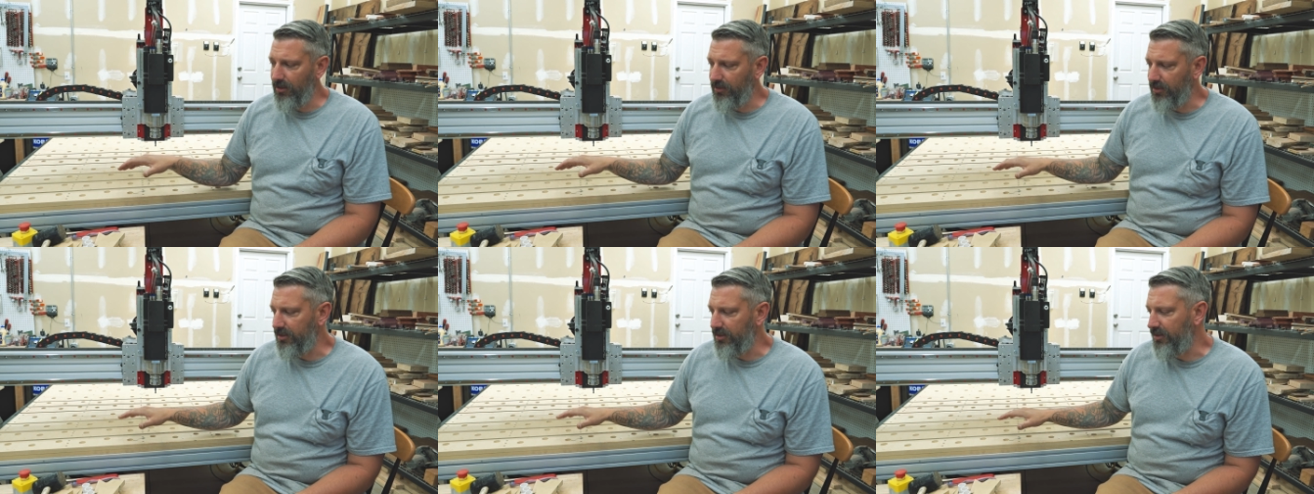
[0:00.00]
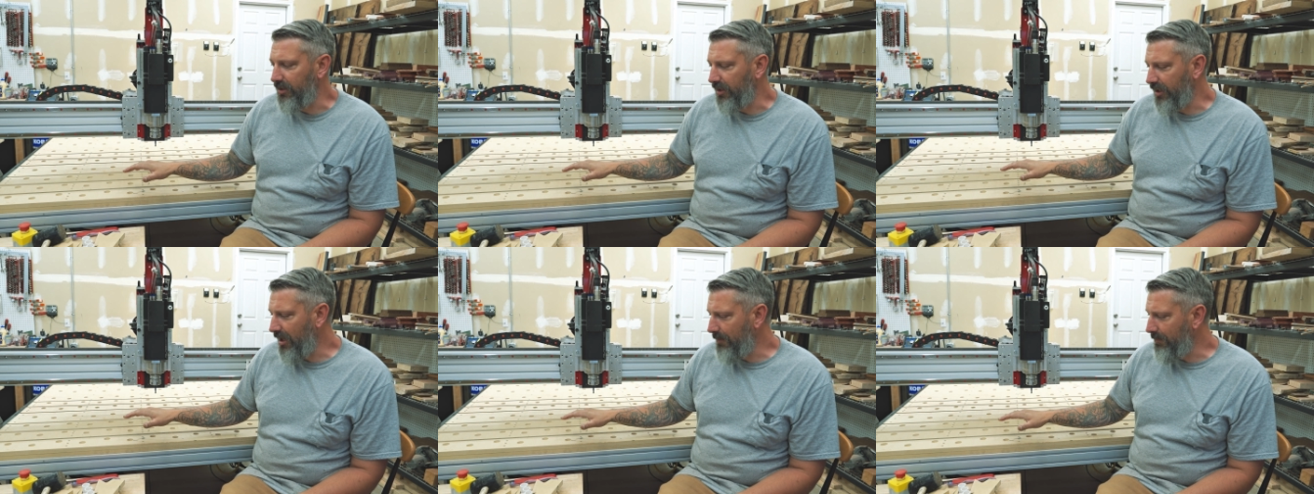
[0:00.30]
the,
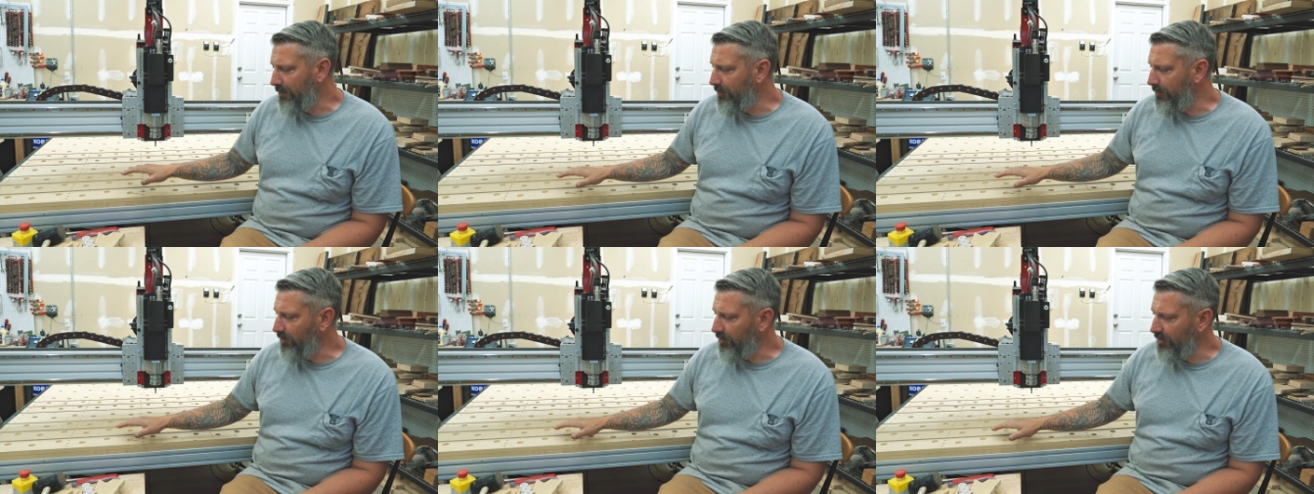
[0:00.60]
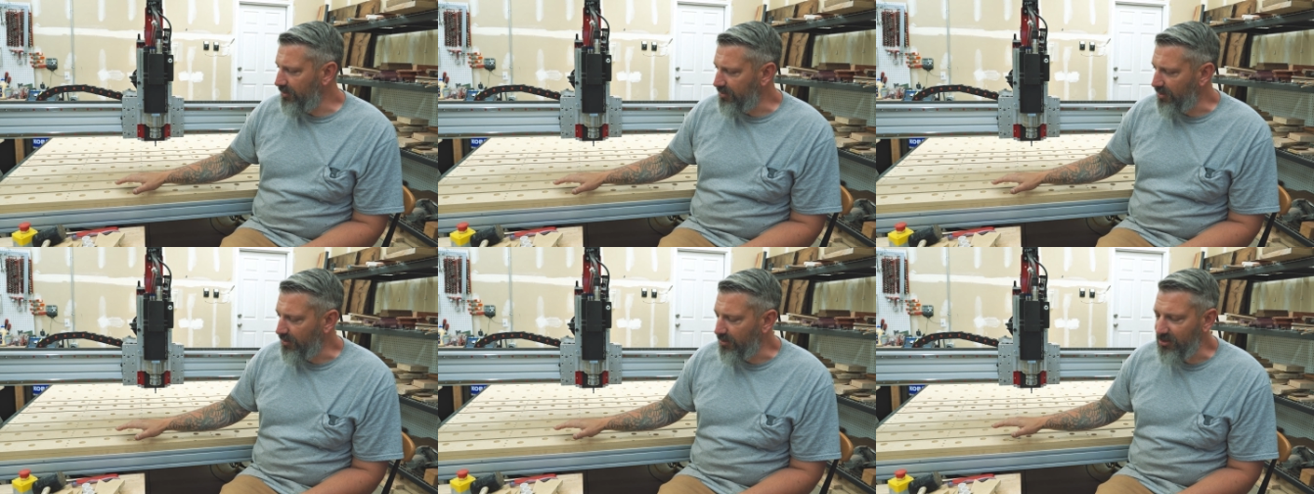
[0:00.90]
the
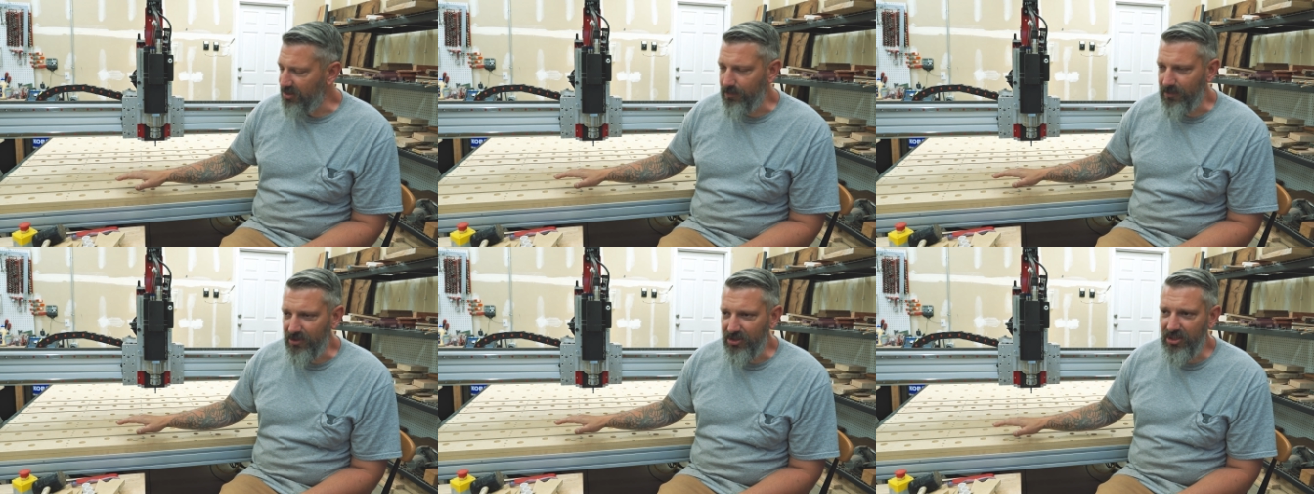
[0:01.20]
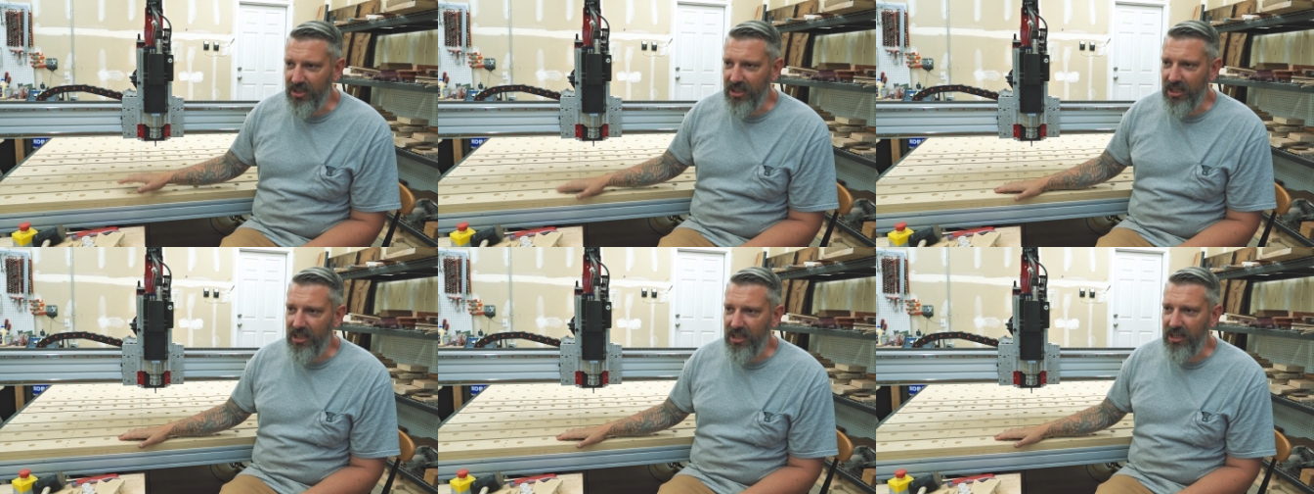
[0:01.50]
capabilities of this
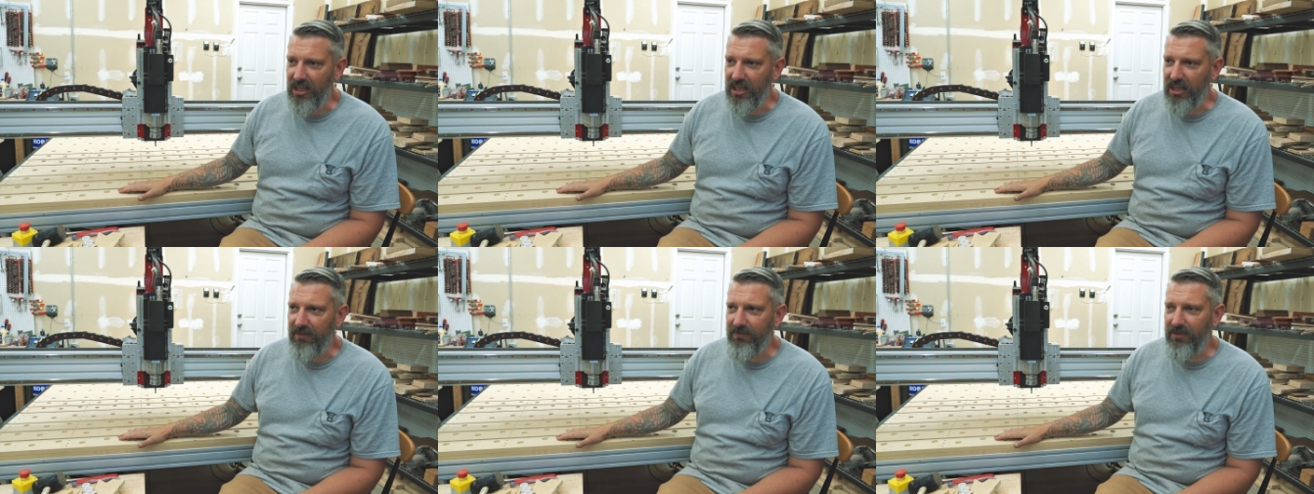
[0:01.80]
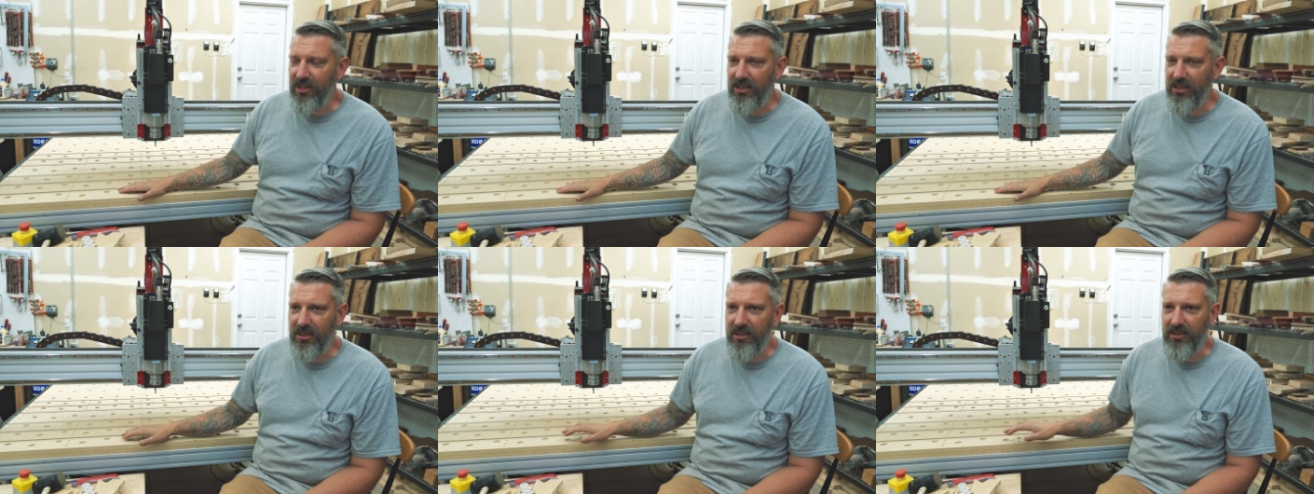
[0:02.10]
machine, and I
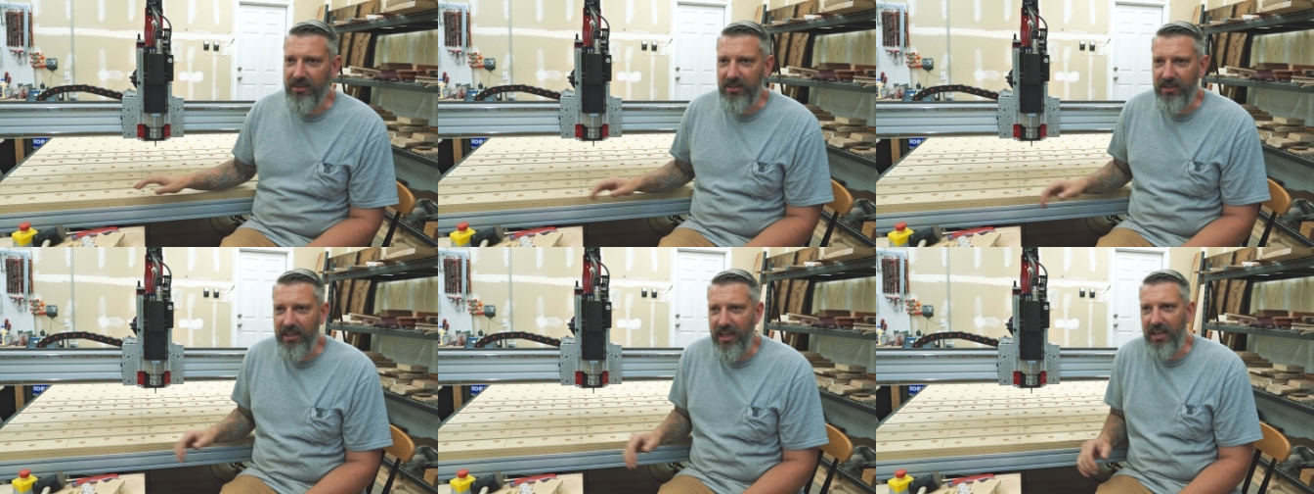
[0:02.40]
figured,